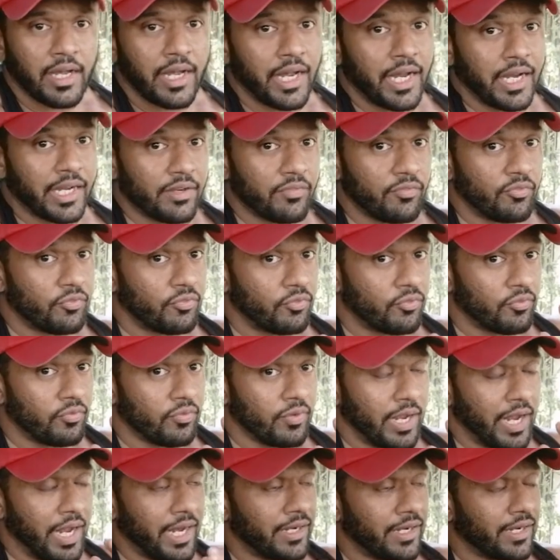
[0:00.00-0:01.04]
And
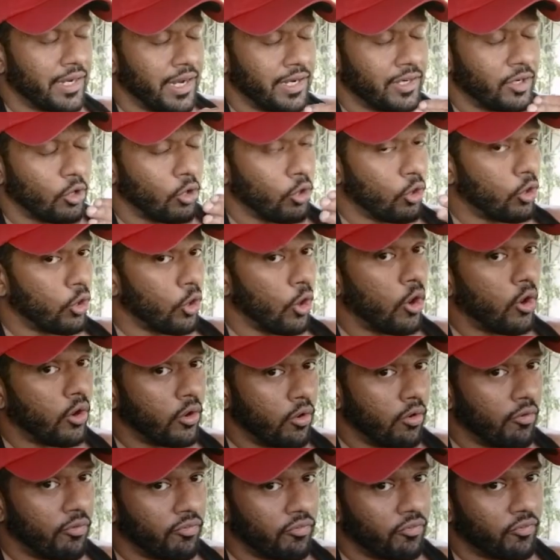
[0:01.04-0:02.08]
a lot
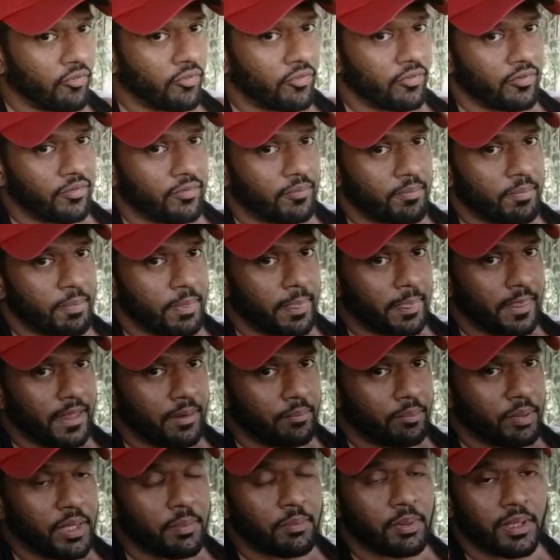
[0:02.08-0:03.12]
of
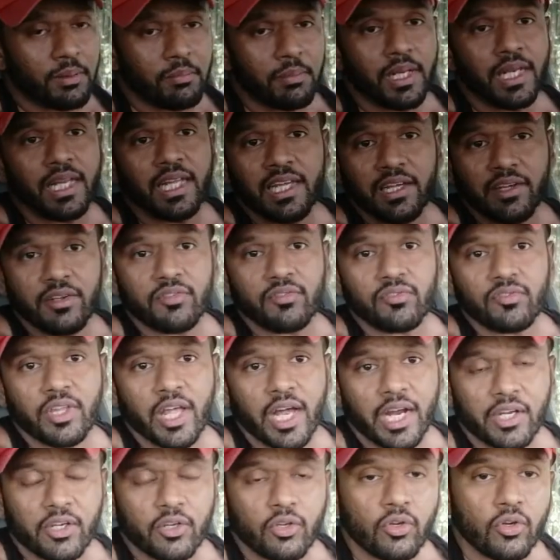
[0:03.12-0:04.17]
people believe
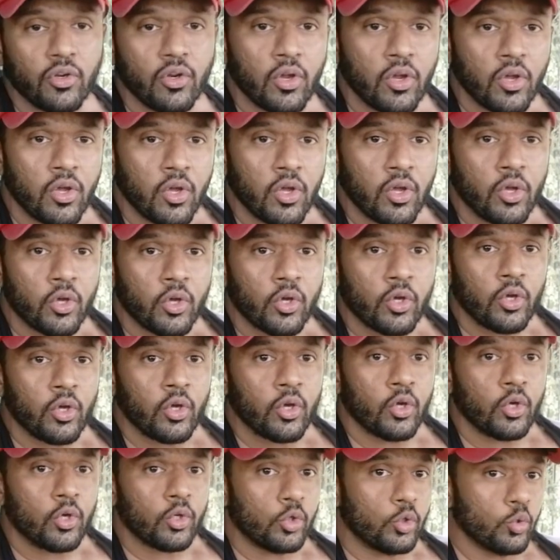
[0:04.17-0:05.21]
that
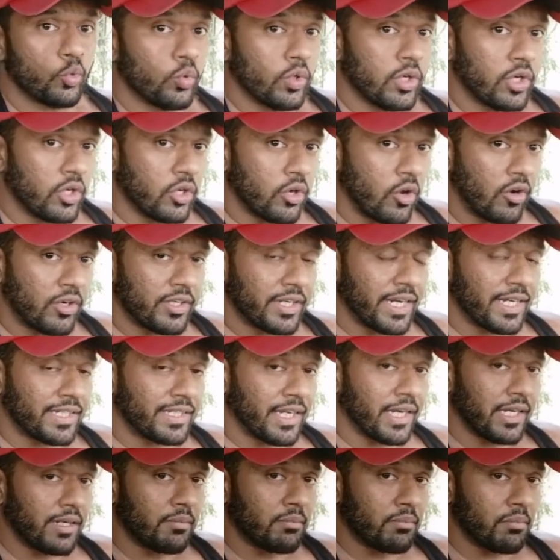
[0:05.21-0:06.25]
you will not
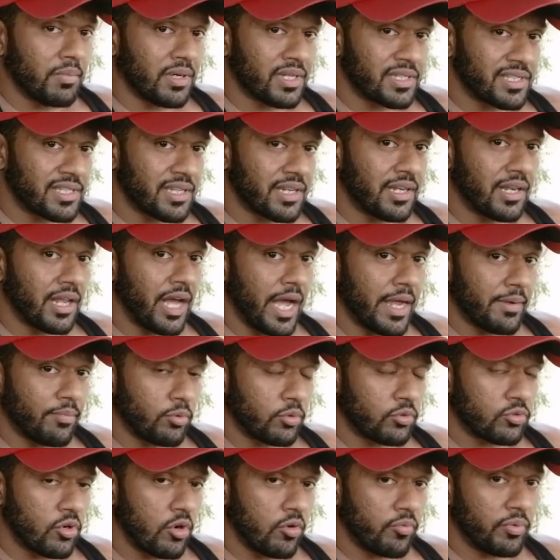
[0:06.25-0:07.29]
attain muscle
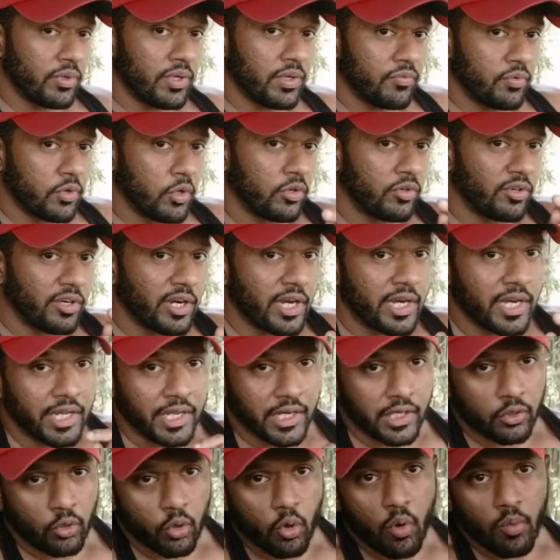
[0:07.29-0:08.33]
hypertrophy if you're training
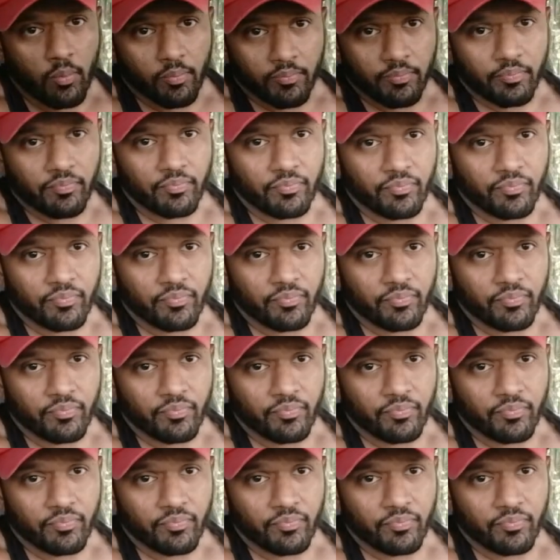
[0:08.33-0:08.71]
at home.